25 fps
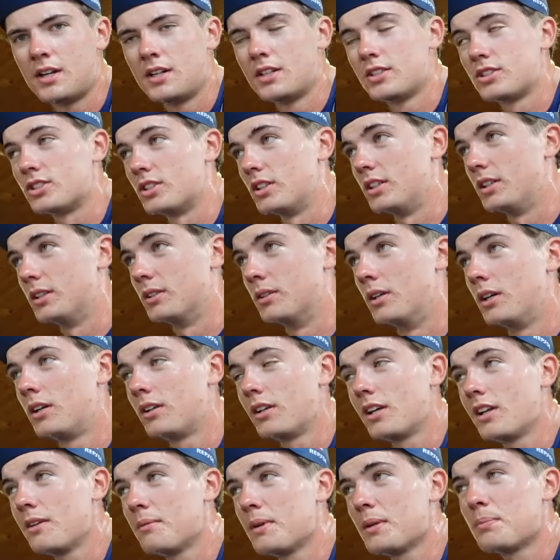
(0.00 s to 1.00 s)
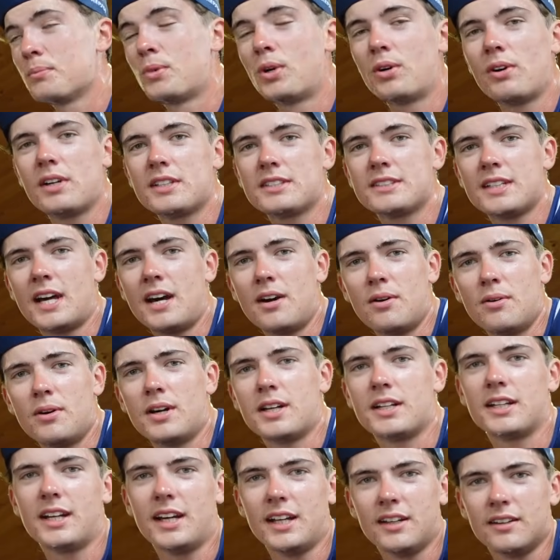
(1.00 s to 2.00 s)
So a little bit more rest now,
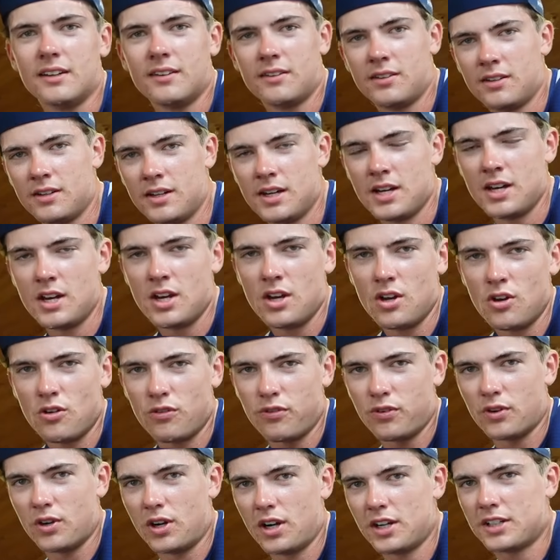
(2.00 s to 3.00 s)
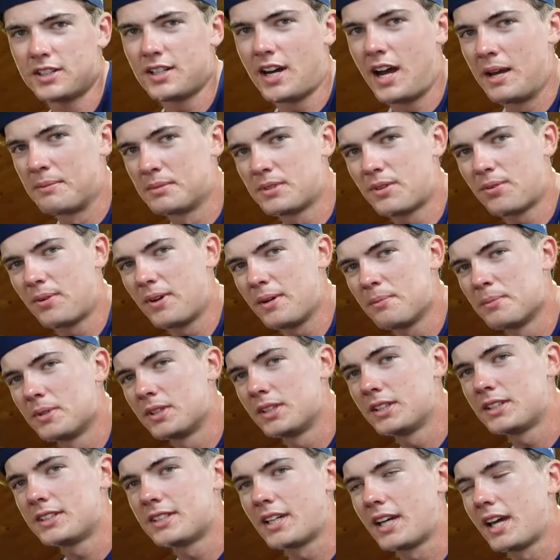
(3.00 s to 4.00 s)
and then 4 times 3
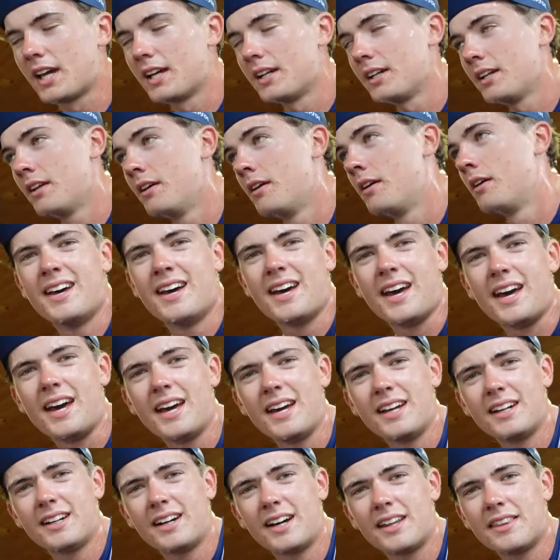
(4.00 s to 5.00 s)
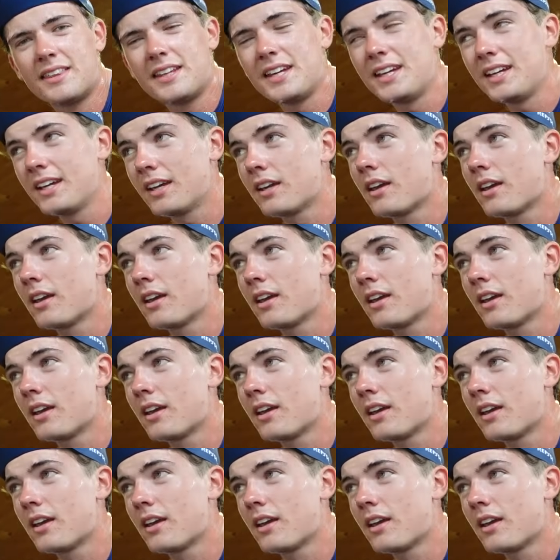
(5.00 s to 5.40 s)
minutes again. And I think